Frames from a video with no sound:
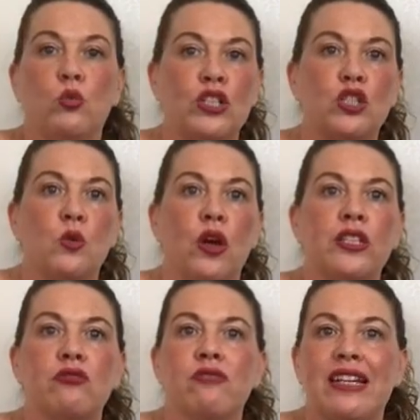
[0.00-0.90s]
which
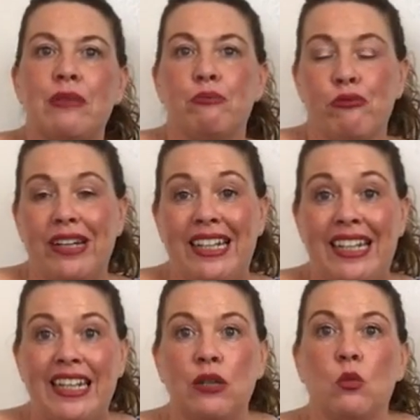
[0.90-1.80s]
works really
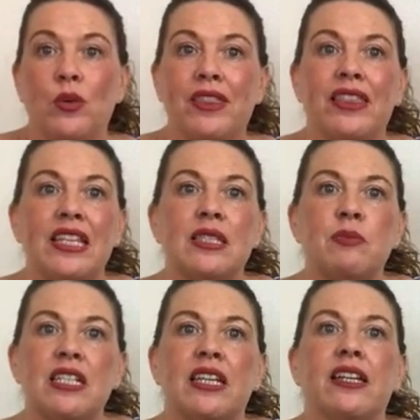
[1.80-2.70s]
brilliantly with this
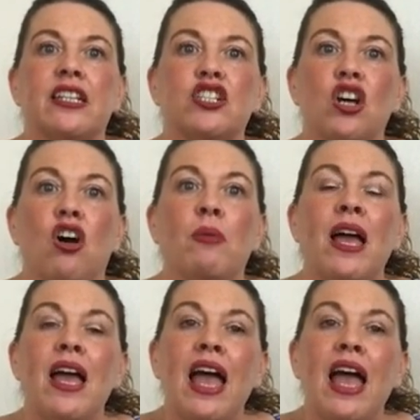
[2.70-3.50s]
particular top.